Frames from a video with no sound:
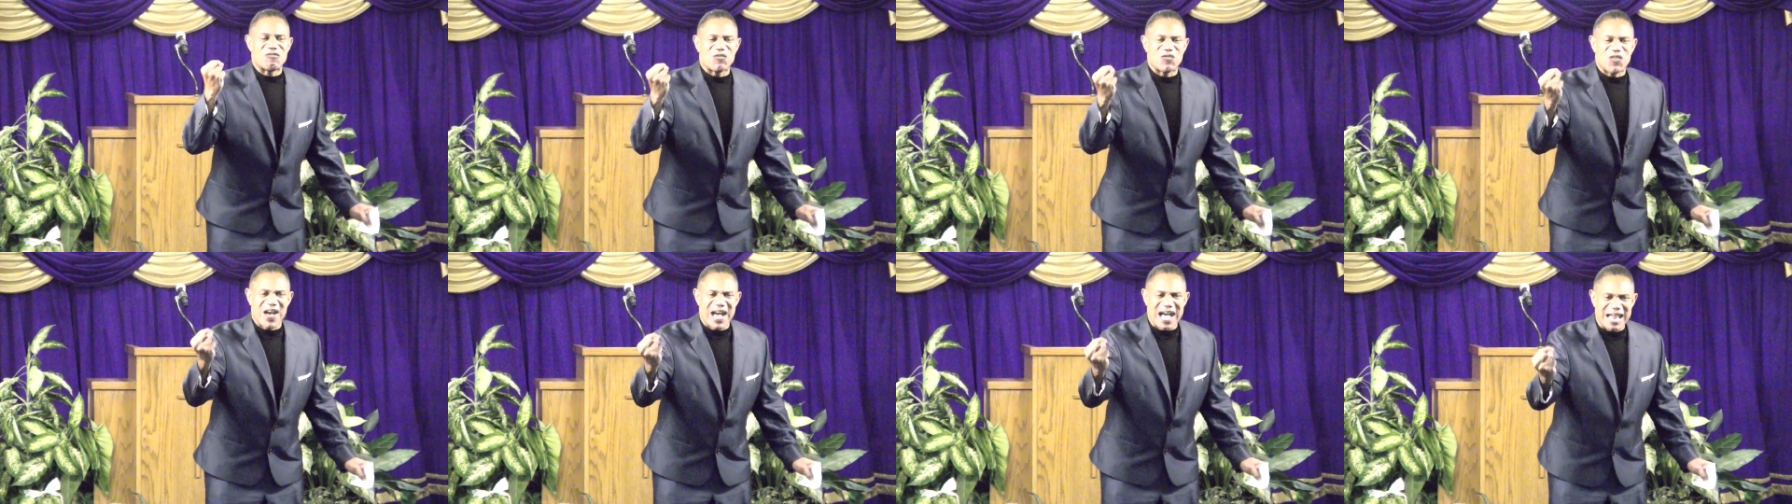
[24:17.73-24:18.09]

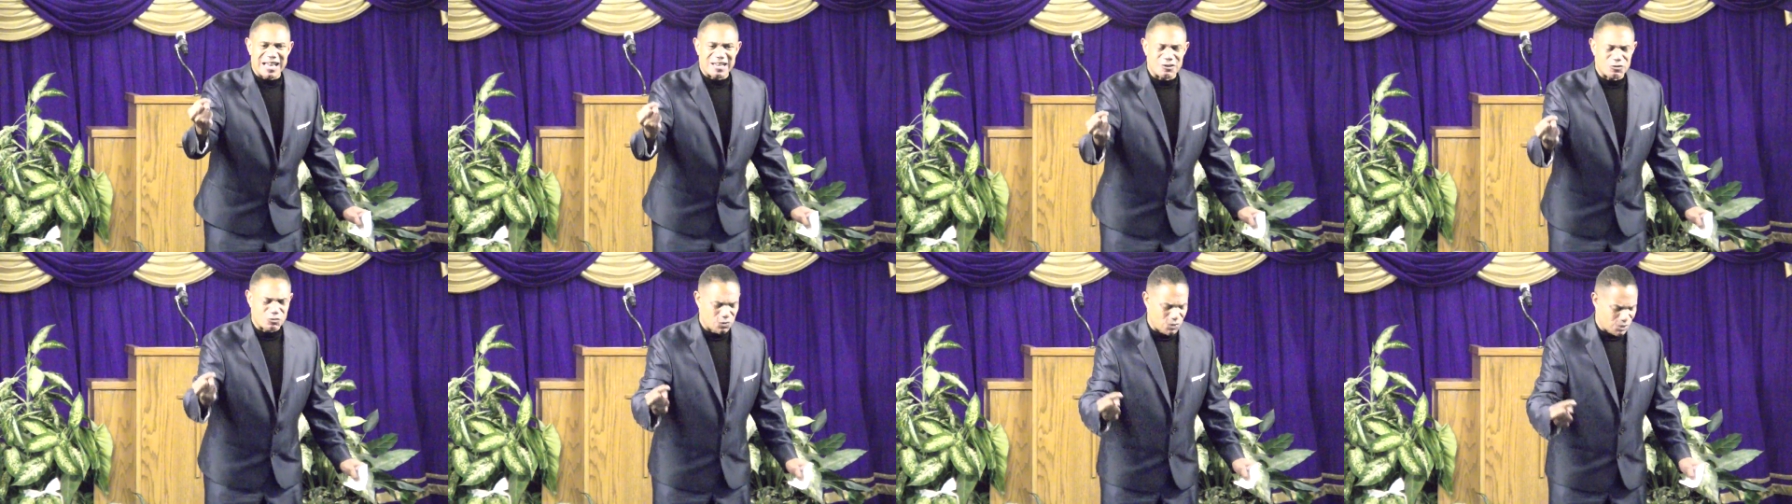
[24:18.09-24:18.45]

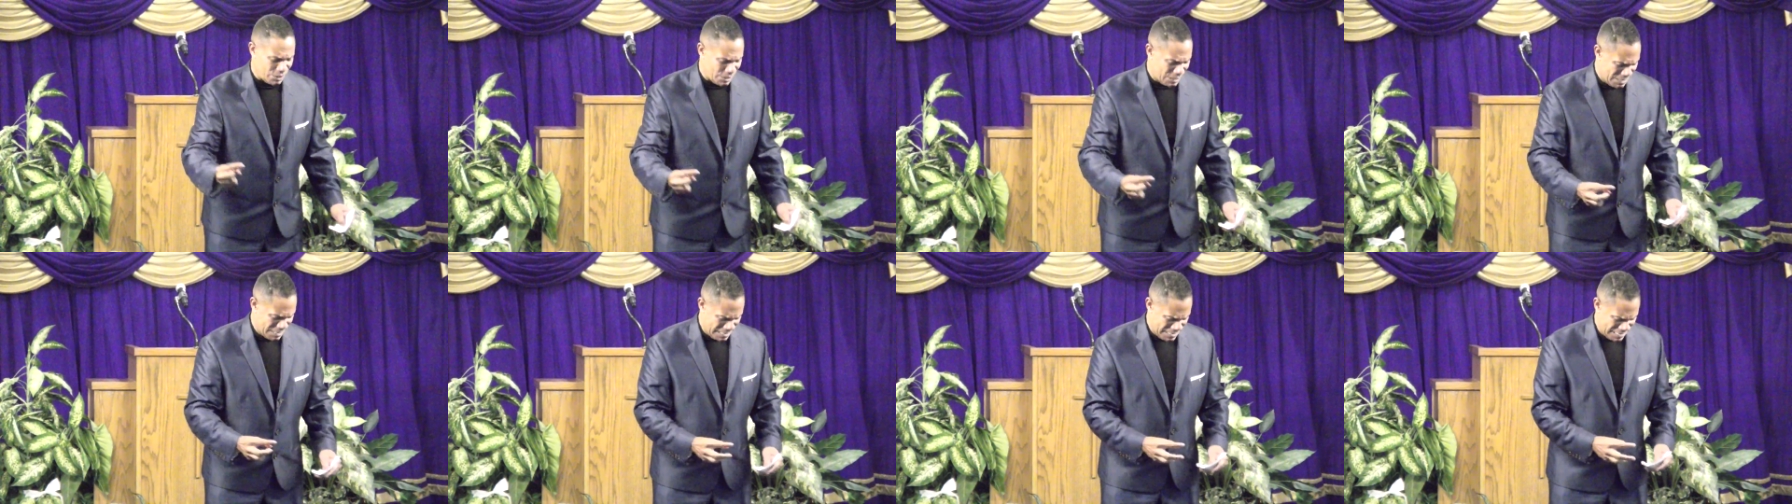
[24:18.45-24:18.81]
follower
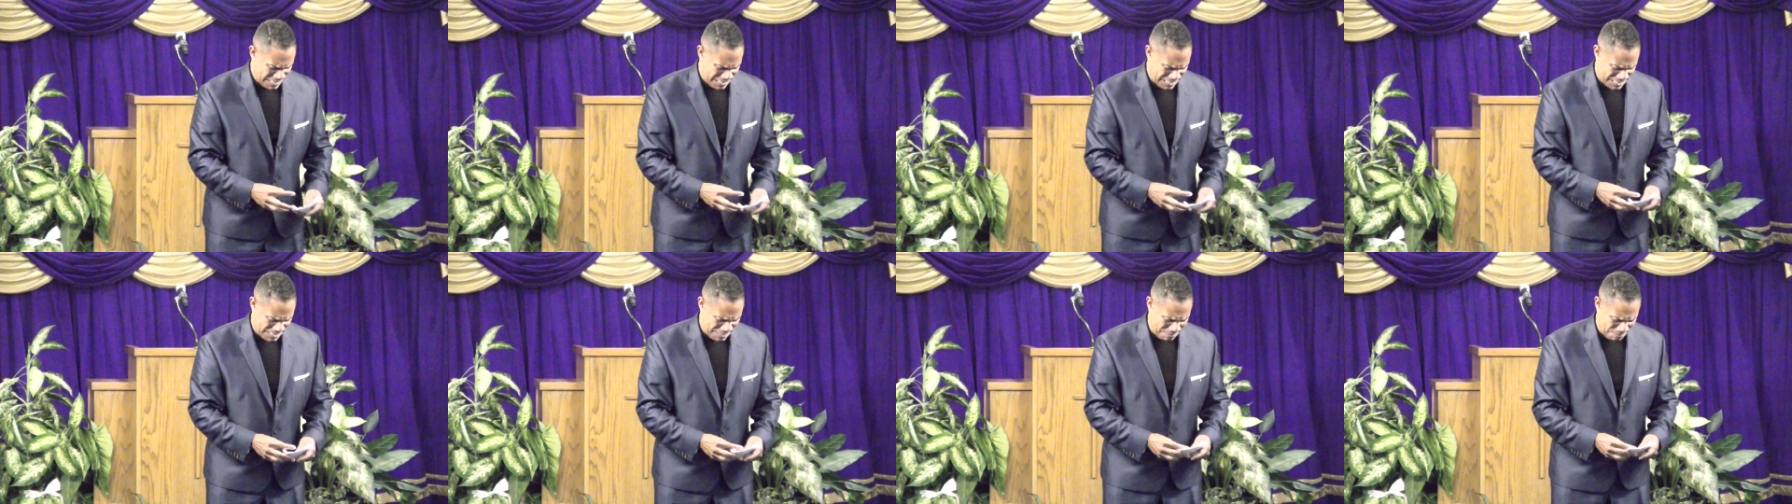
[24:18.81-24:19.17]

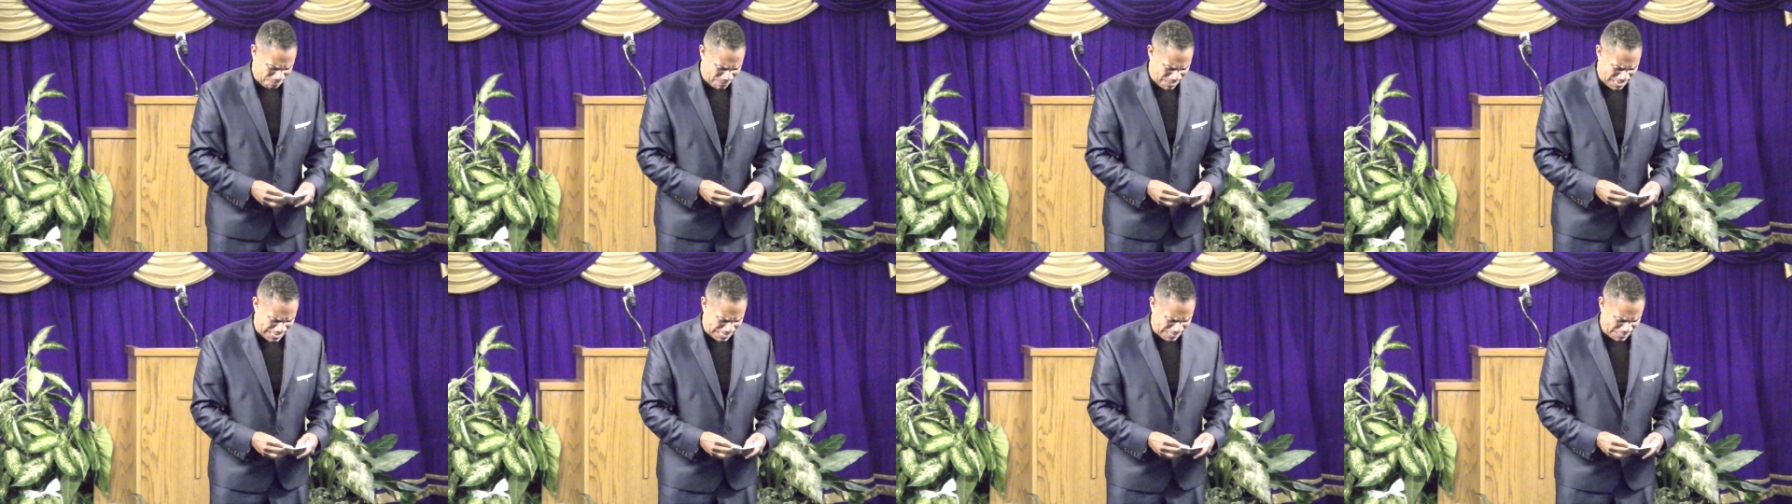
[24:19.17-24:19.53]
in the
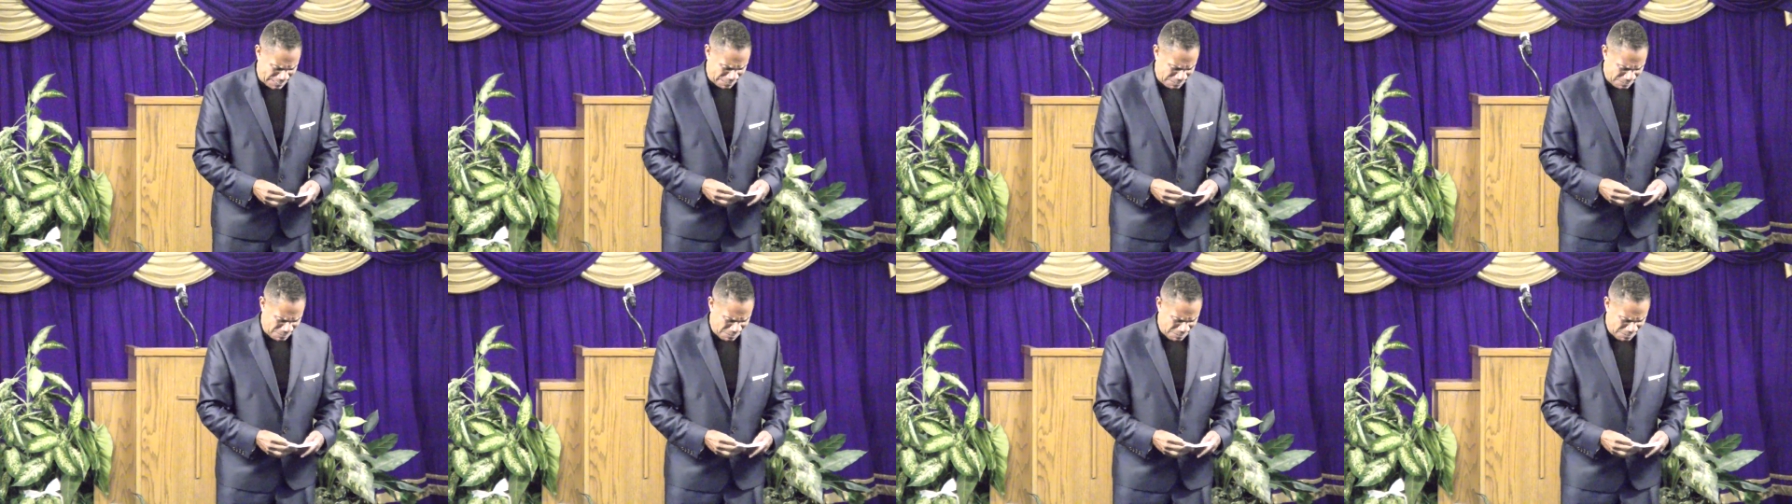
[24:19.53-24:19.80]
body